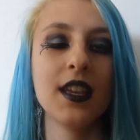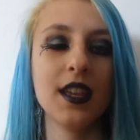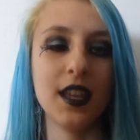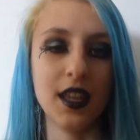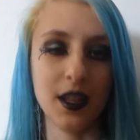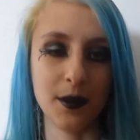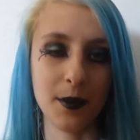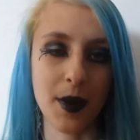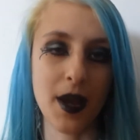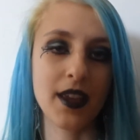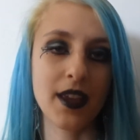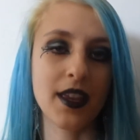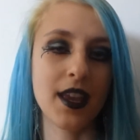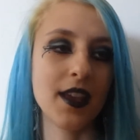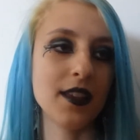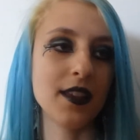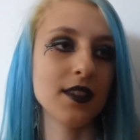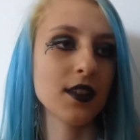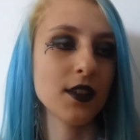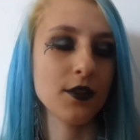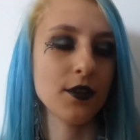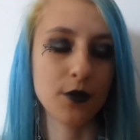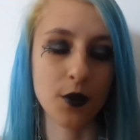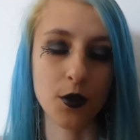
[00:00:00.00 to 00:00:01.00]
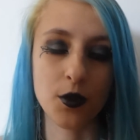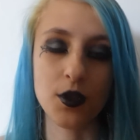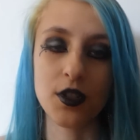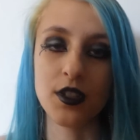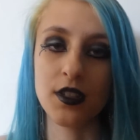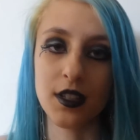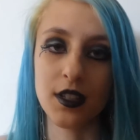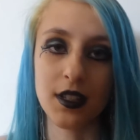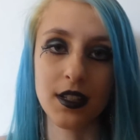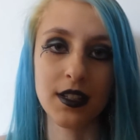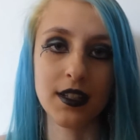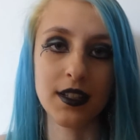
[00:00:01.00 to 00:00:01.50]
in my case,
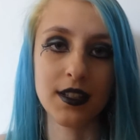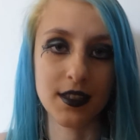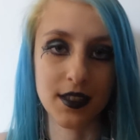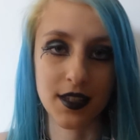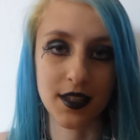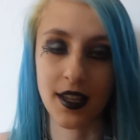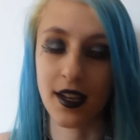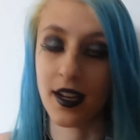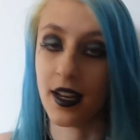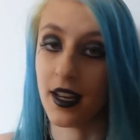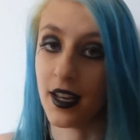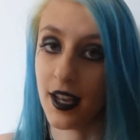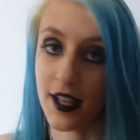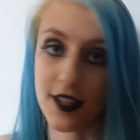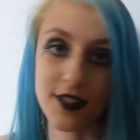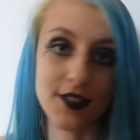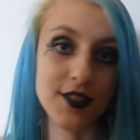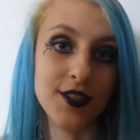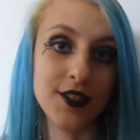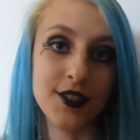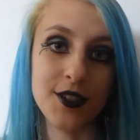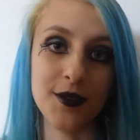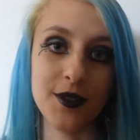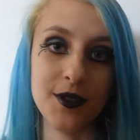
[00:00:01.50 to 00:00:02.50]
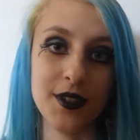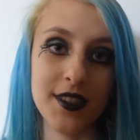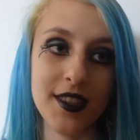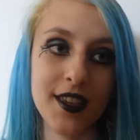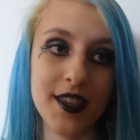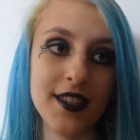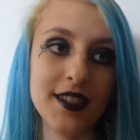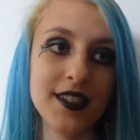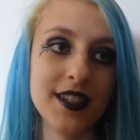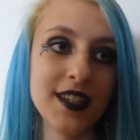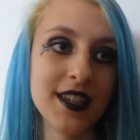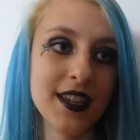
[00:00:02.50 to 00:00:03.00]
unfortunately, it's got a lot to do with
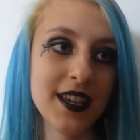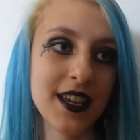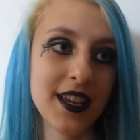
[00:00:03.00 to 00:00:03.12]
it.